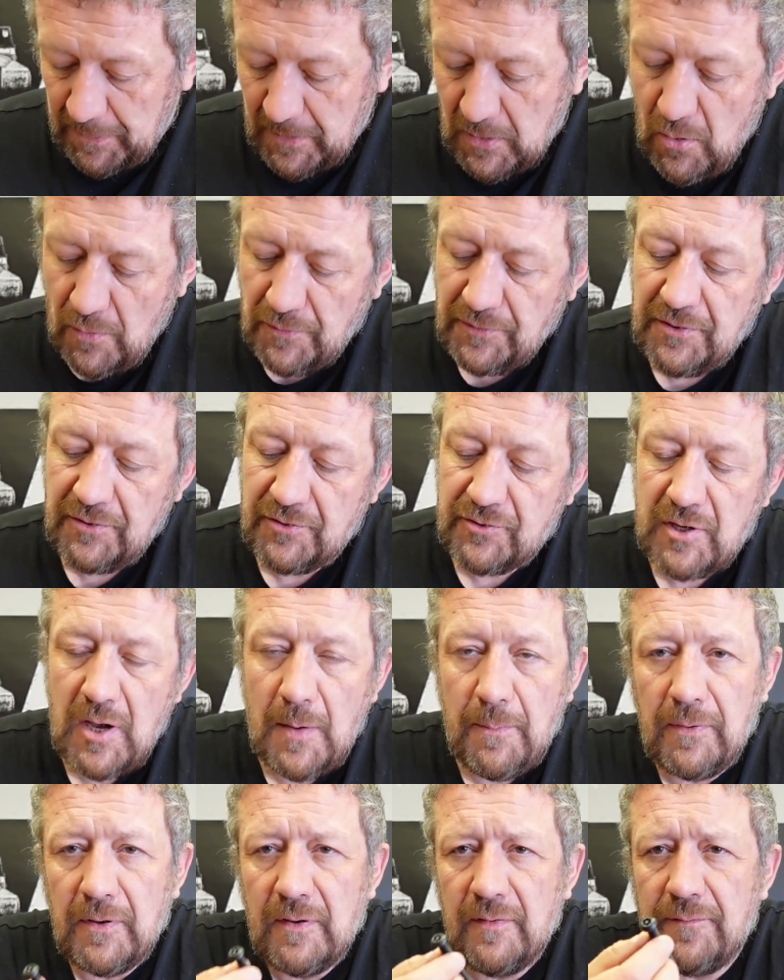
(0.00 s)
gone to the
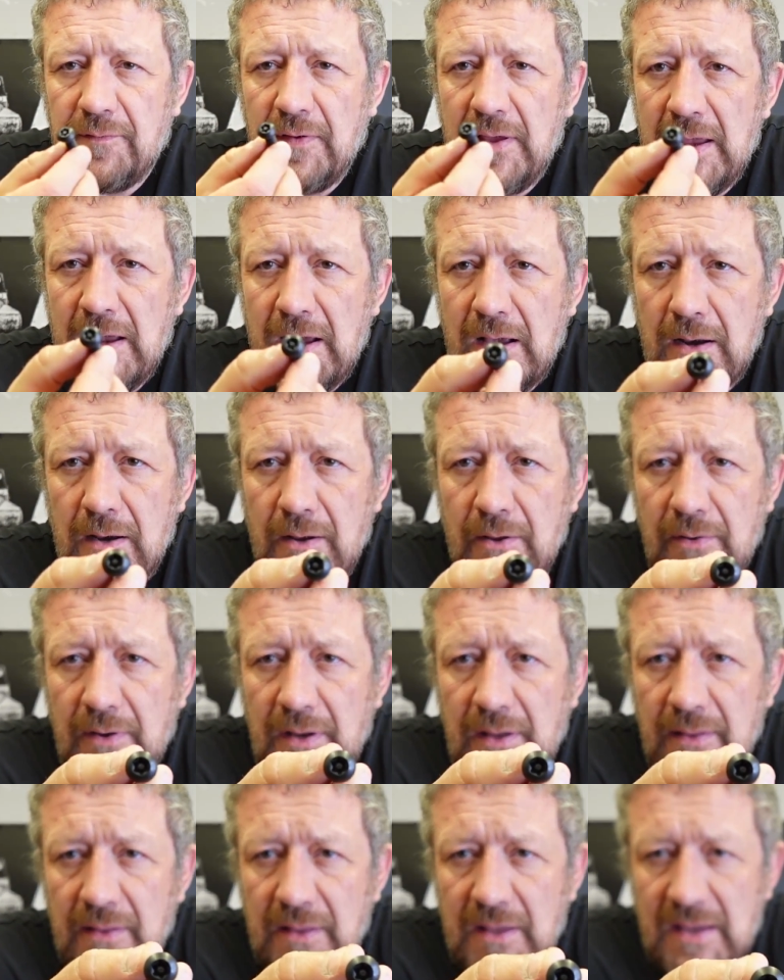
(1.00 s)
trouble of
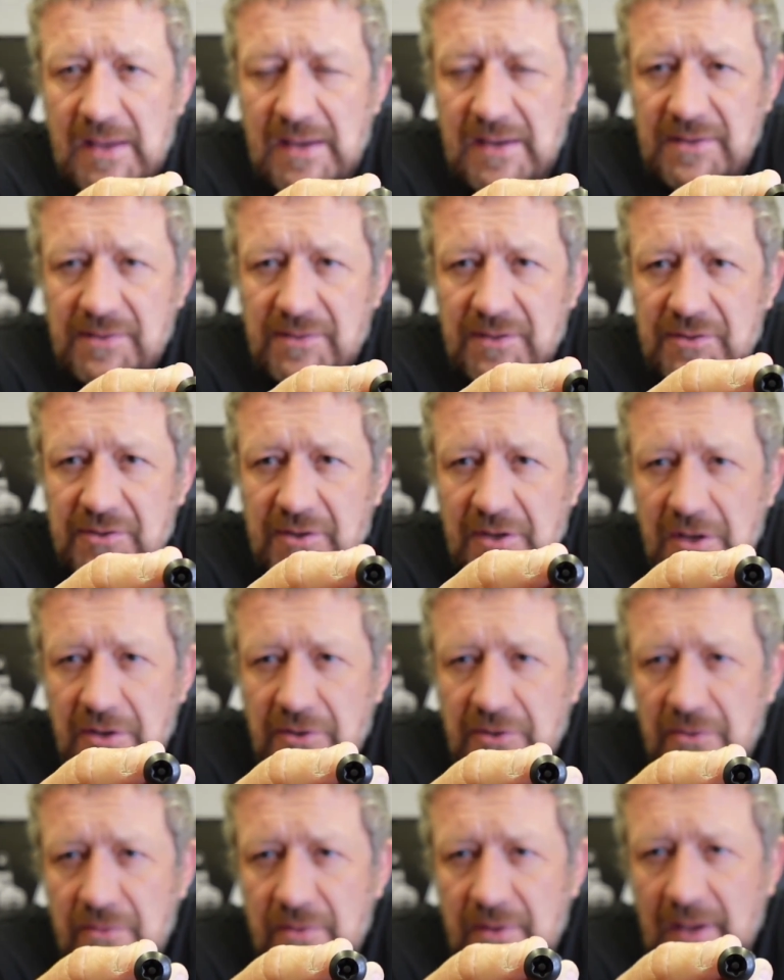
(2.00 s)
including these, so
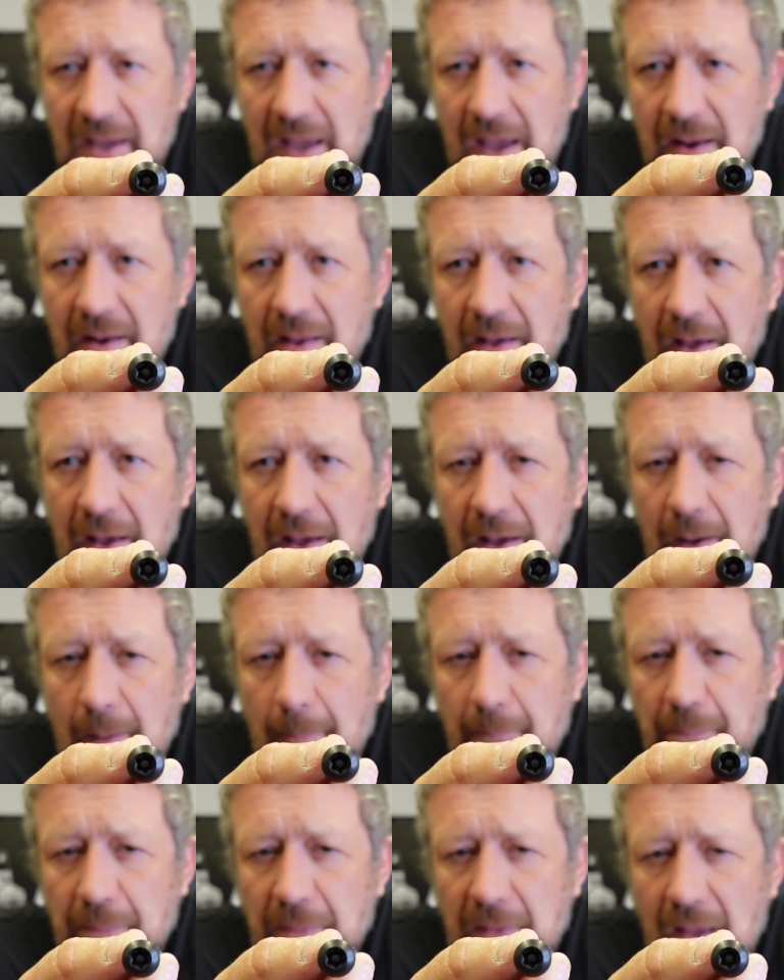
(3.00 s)
you do get
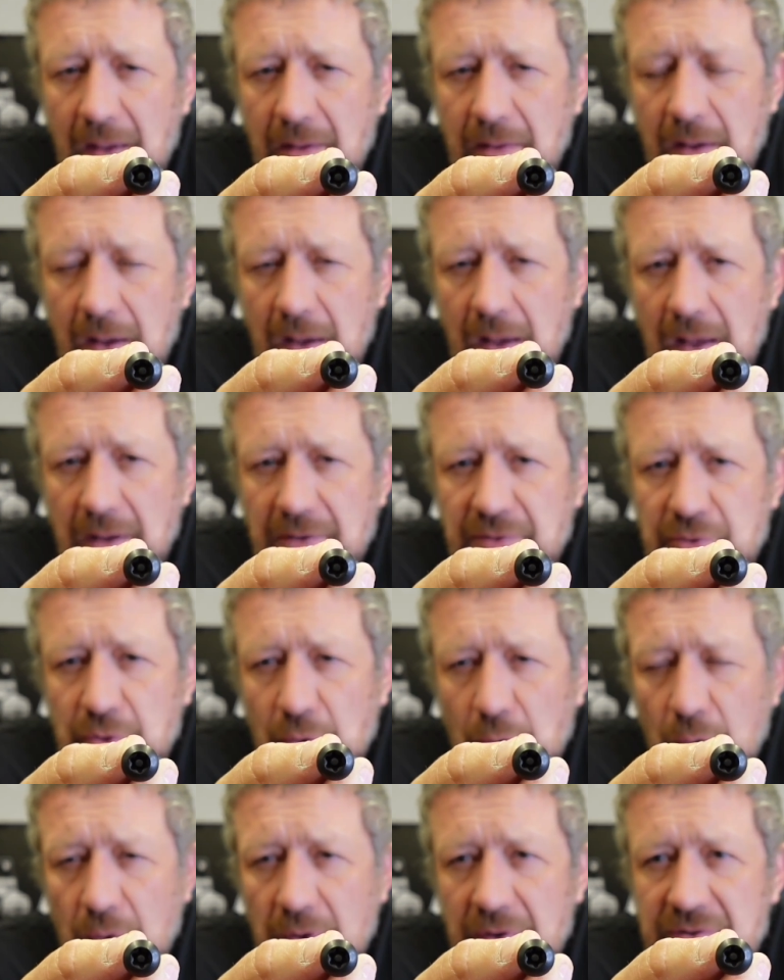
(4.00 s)

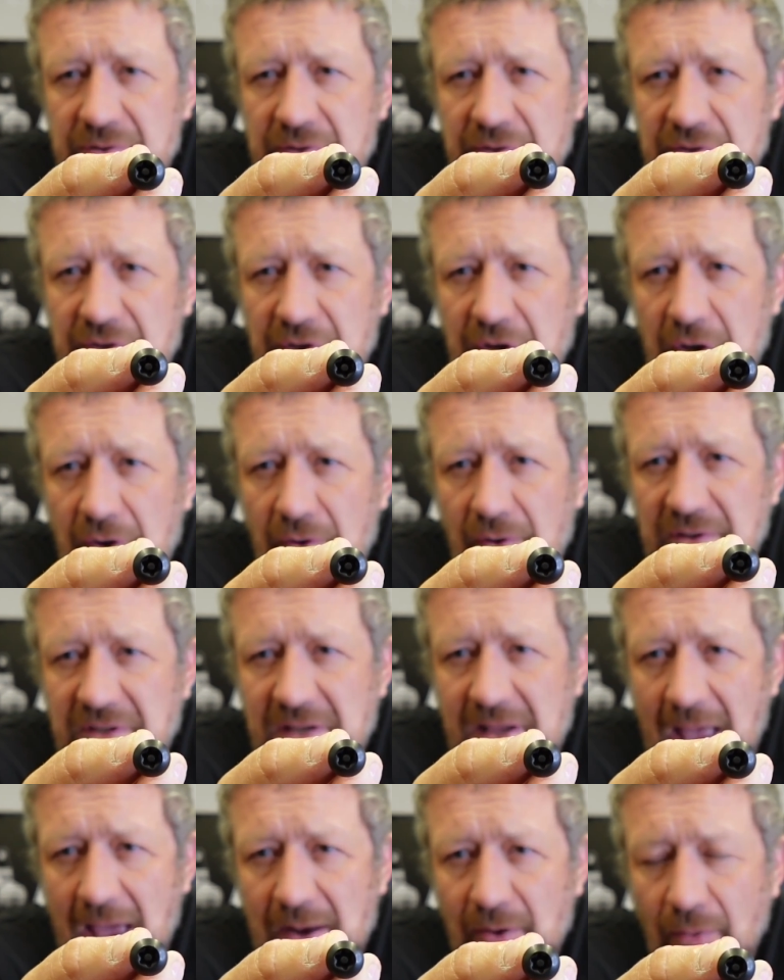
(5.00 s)
Torx
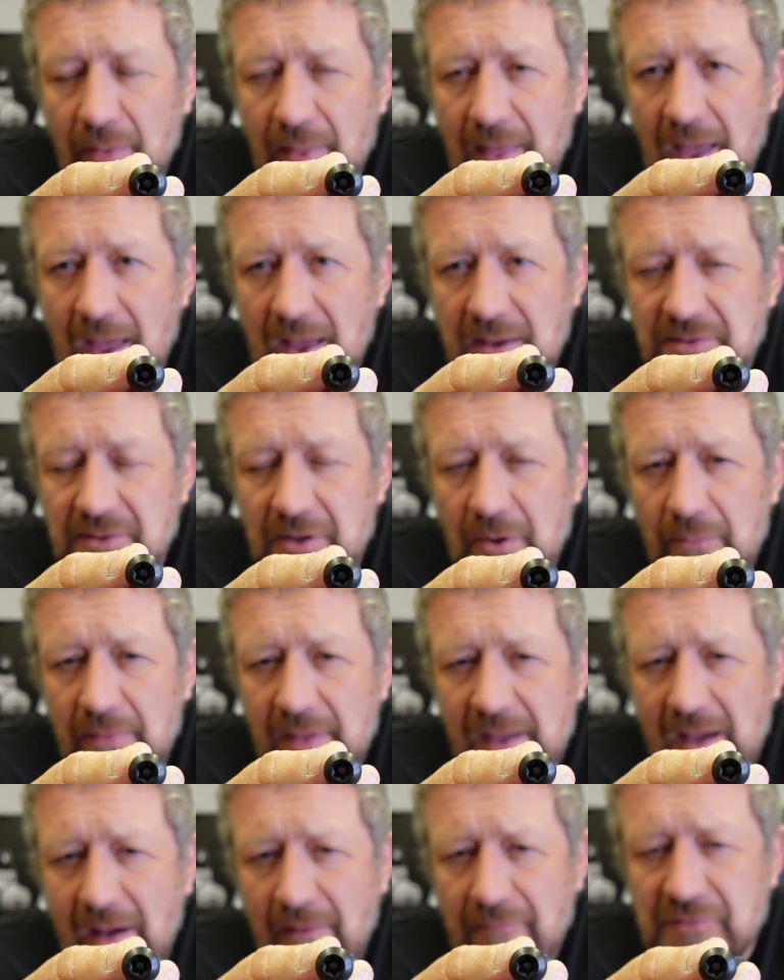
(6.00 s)
security head on there, so
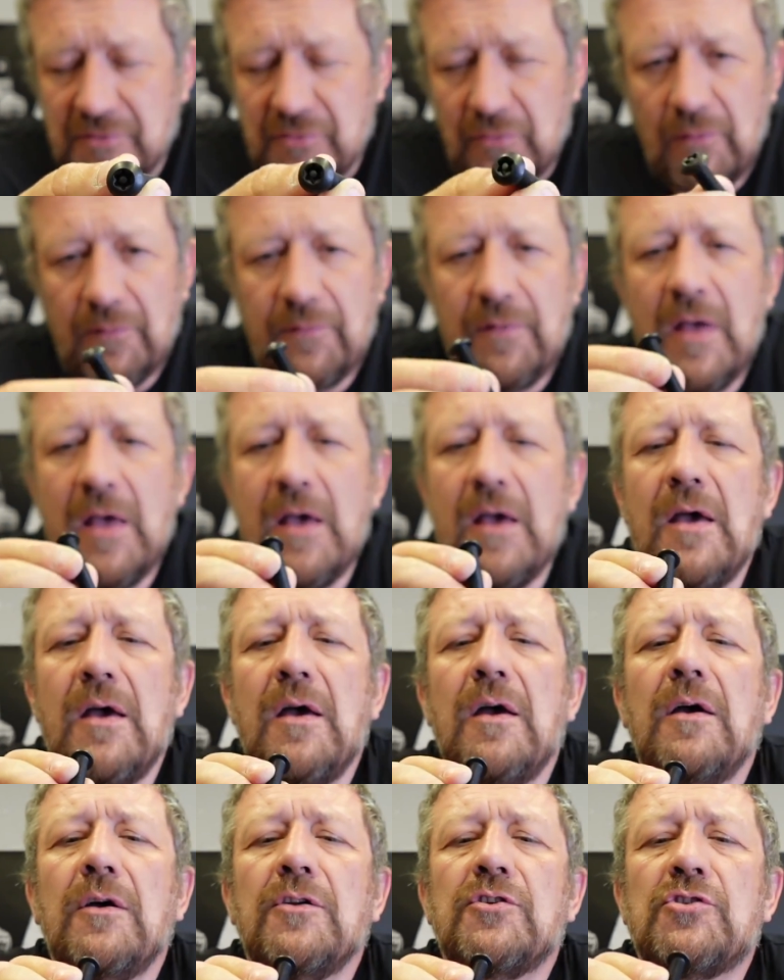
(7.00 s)
they have sort of
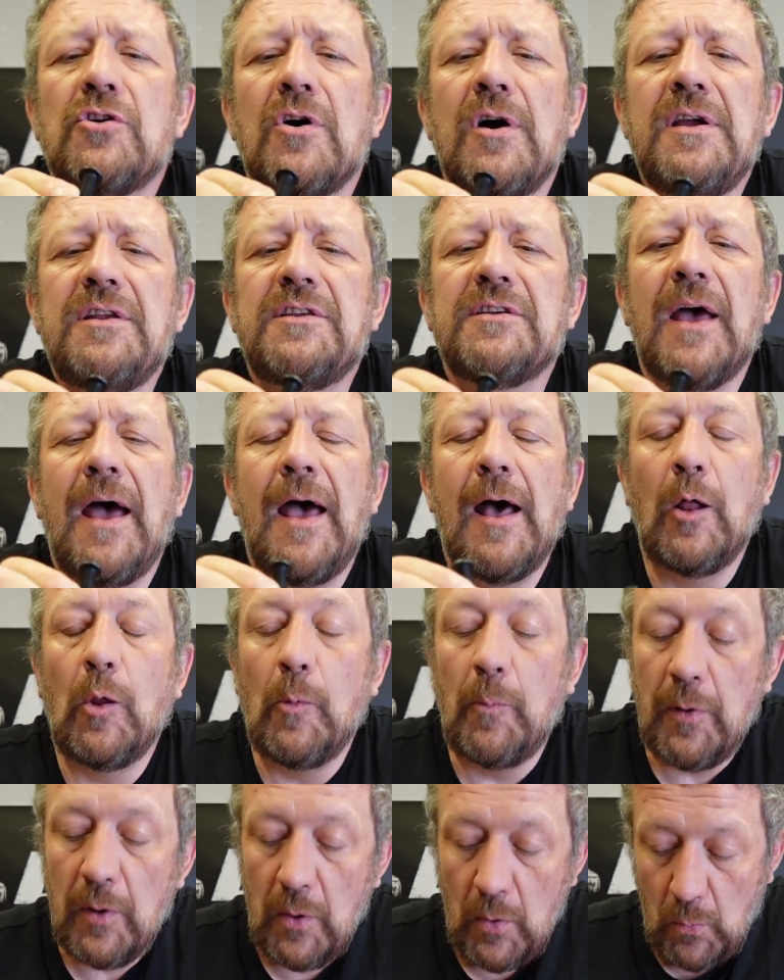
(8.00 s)
tried to
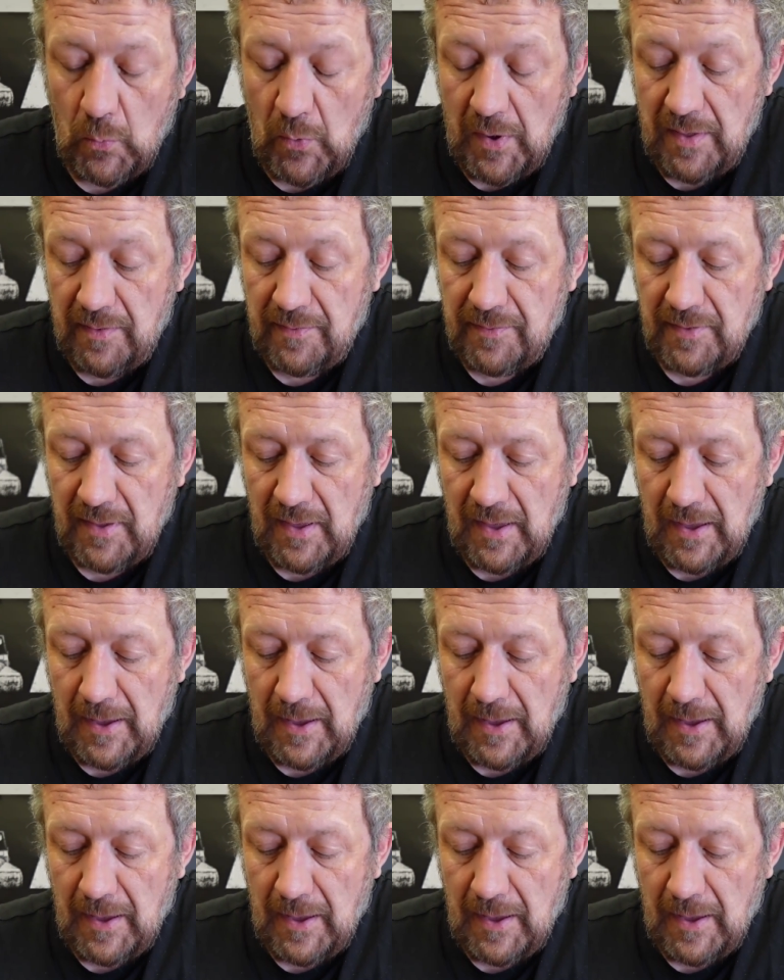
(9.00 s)
help with